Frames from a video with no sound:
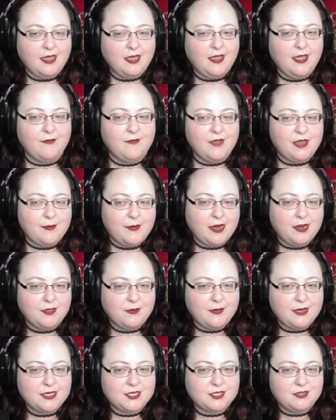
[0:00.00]
a Vampire the
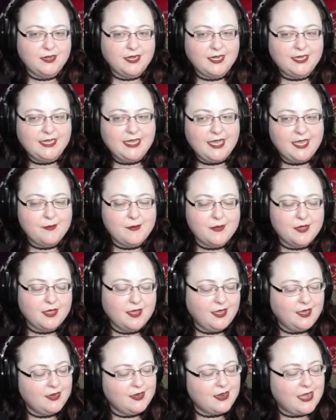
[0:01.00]
Masquerade game
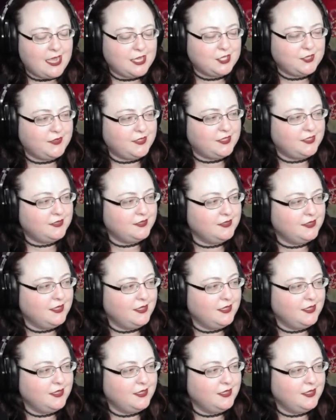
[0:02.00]
in Nashville.